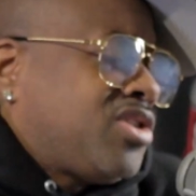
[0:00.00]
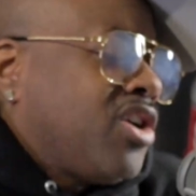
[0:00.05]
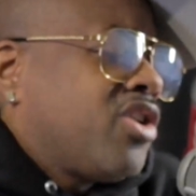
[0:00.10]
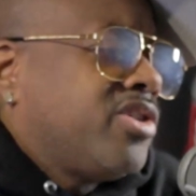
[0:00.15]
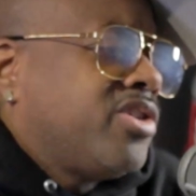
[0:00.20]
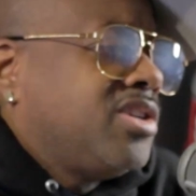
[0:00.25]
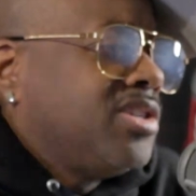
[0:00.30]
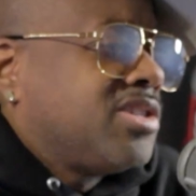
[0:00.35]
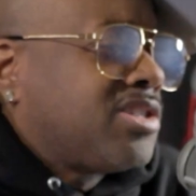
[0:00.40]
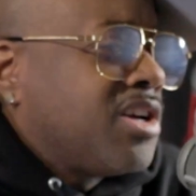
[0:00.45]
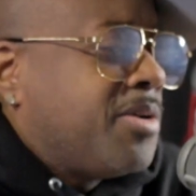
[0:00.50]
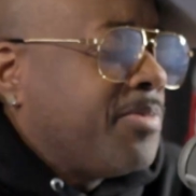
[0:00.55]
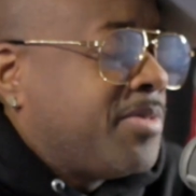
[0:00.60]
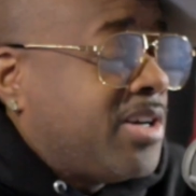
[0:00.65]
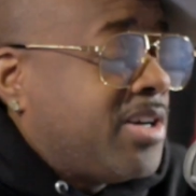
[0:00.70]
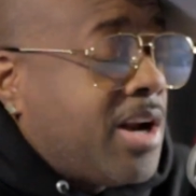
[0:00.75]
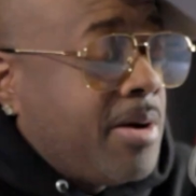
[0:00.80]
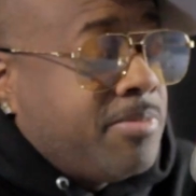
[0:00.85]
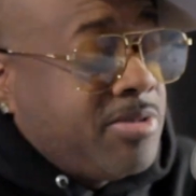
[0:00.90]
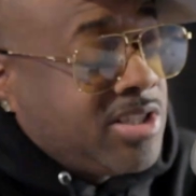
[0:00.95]
turn into
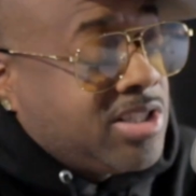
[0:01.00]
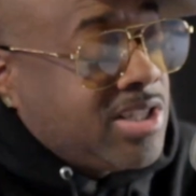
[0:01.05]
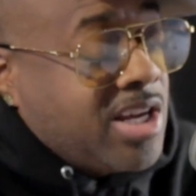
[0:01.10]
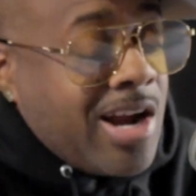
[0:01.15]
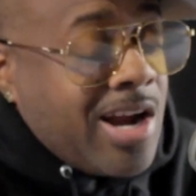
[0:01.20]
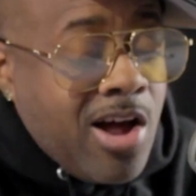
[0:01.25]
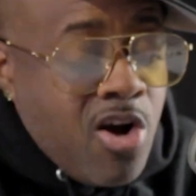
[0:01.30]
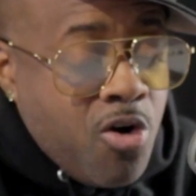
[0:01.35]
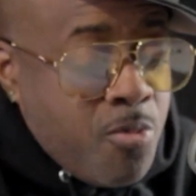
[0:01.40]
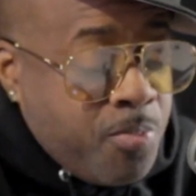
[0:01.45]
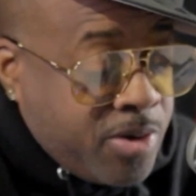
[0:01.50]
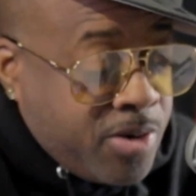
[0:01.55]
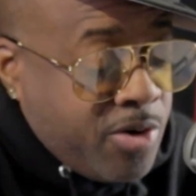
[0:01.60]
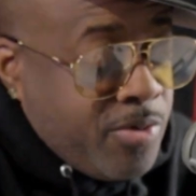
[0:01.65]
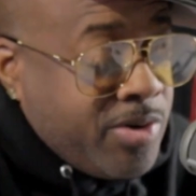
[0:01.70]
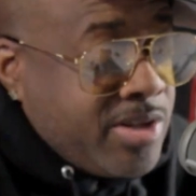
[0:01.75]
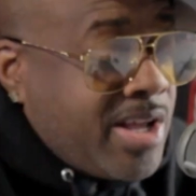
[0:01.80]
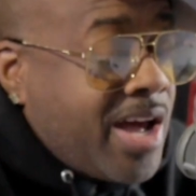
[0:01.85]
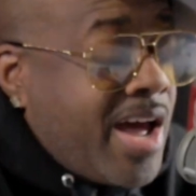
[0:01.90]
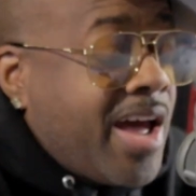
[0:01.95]
something. And I'm just saying, I don't play
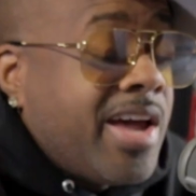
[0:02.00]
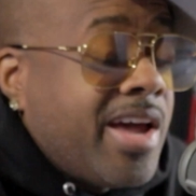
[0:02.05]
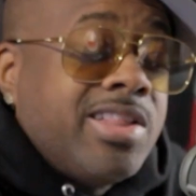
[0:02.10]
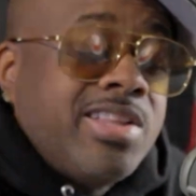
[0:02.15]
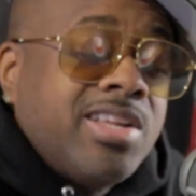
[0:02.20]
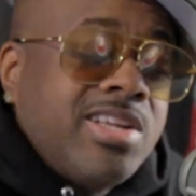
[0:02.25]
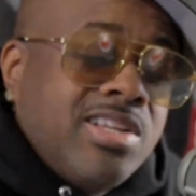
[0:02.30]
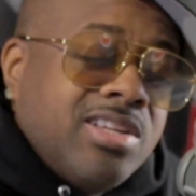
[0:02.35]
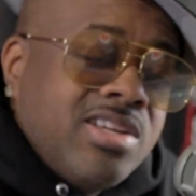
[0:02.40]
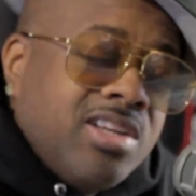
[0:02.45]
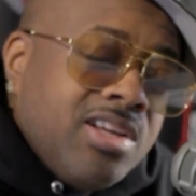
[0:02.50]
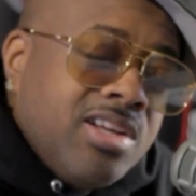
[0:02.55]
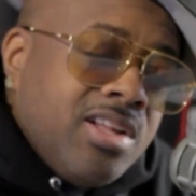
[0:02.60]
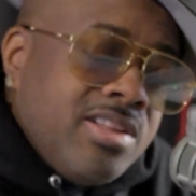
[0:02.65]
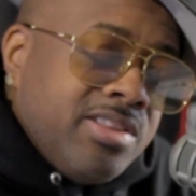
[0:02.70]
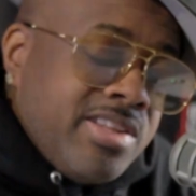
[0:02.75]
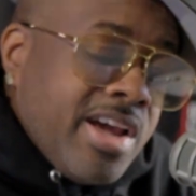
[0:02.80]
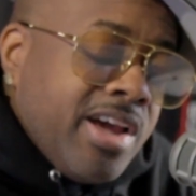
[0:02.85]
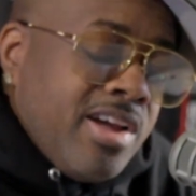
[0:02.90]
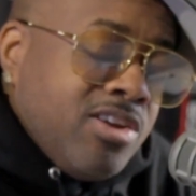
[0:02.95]
with that. And then
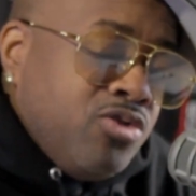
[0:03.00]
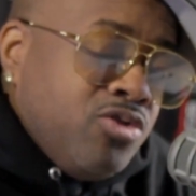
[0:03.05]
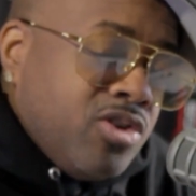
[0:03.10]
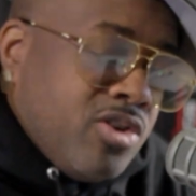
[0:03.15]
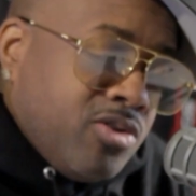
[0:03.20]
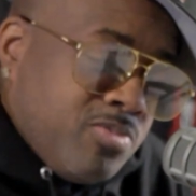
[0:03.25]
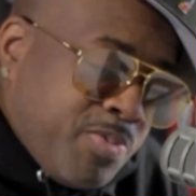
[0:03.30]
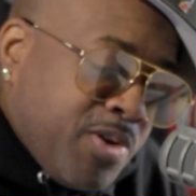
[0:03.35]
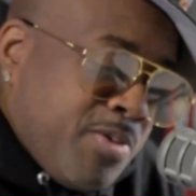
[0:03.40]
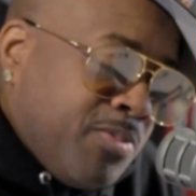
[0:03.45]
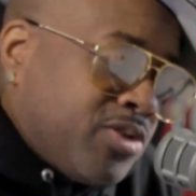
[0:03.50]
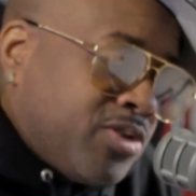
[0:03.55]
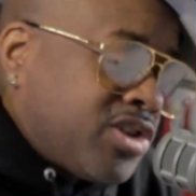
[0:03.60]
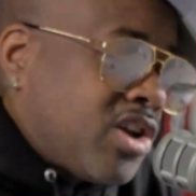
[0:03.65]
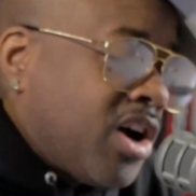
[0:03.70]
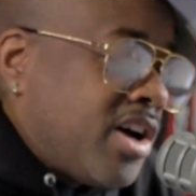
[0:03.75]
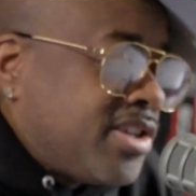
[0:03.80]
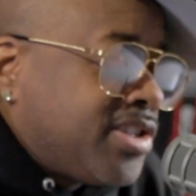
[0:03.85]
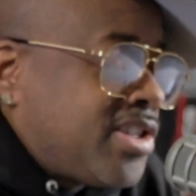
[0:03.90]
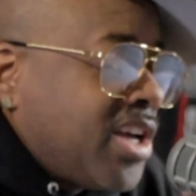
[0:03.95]
people
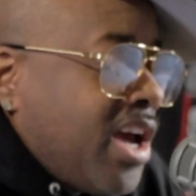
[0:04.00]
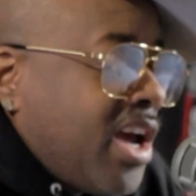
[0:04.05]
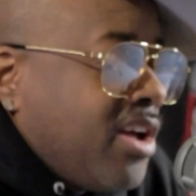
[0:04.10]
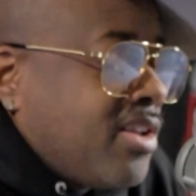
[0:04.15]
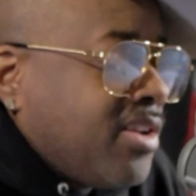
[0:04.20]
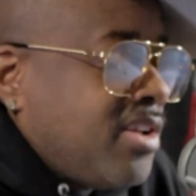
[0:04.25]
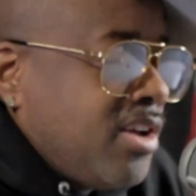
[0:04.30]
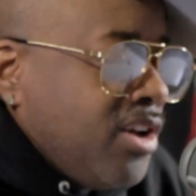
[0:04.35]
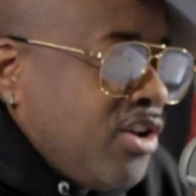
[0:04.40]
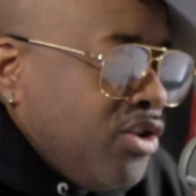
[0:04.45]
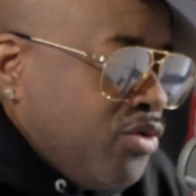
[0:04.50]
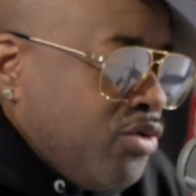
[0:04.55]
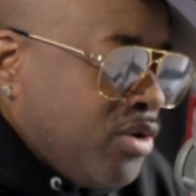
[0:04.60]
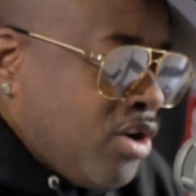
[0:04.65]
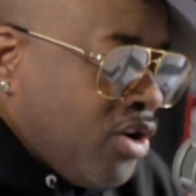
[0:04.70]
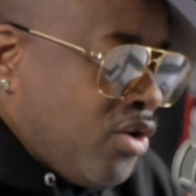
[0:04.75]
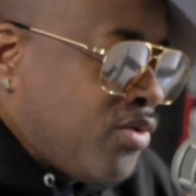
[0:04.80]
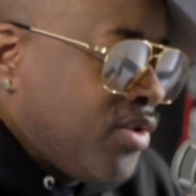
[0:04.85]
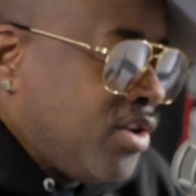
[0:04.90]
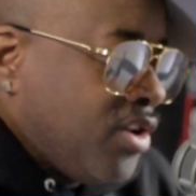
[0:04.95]
started saying,
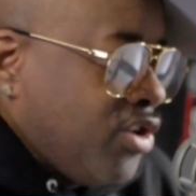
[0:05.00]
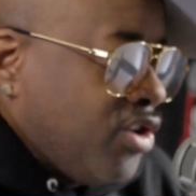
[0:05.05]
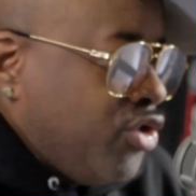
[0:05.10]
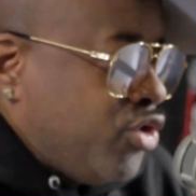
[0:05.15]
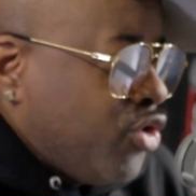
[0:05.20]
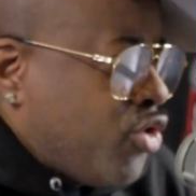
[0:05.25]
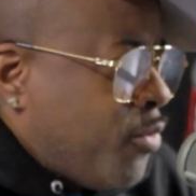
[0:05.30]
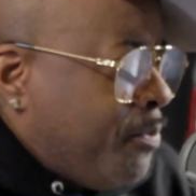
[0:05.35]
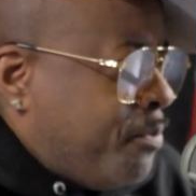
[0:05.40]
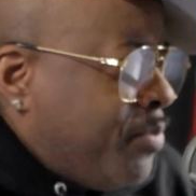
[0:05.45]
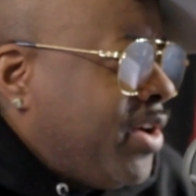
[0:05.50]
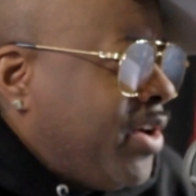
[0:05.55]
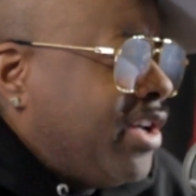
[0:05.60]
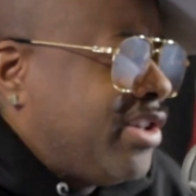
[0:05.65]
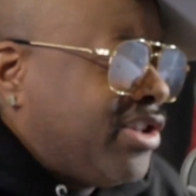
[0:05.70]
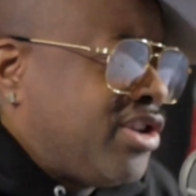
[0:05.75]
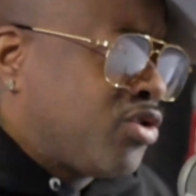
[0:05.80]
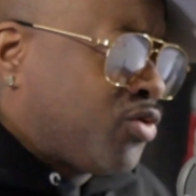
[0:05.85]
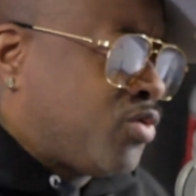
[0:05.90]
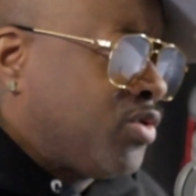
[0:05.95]
you're
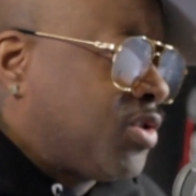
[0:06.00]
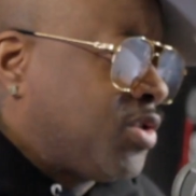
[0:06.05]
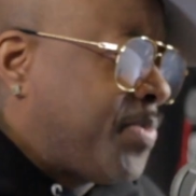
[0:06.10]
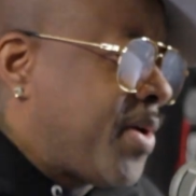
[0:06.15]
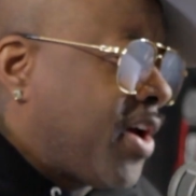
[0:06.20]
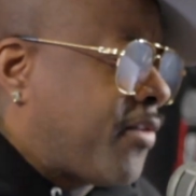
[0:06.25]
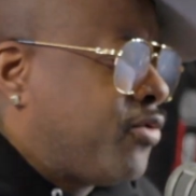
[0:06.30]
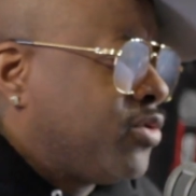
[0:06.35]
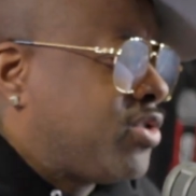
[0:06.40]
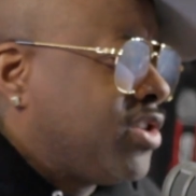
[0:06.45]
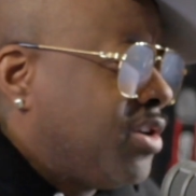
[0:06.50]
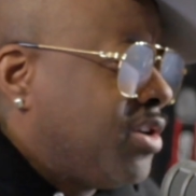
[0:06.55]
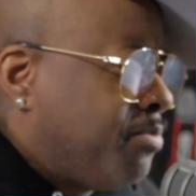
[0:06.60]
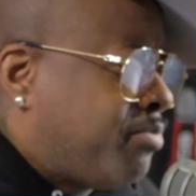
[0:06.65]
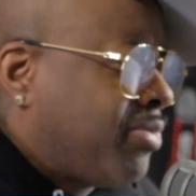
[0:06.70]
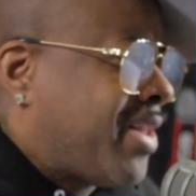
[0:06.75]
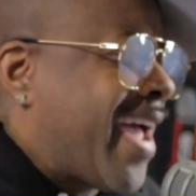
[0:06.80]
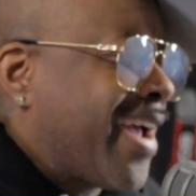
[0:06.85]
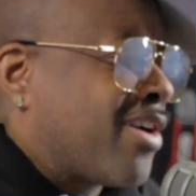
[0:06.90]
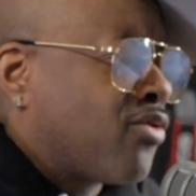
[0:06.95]
being disrespectful to the
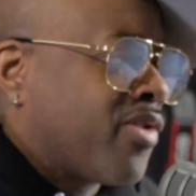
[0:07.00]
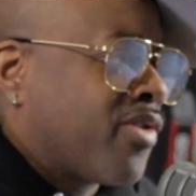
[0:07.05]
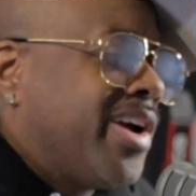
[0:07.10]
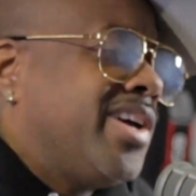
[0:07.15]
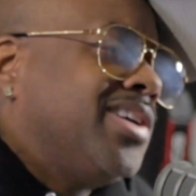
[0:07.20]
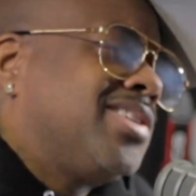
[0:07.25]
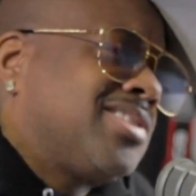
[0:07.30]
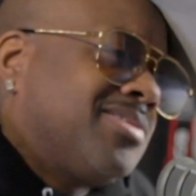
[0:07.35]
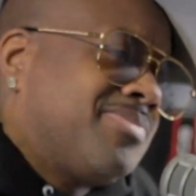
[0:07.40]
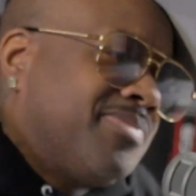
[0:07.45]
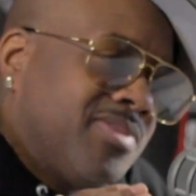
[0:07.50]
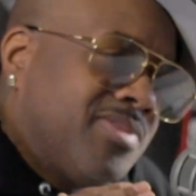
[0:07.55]
black race.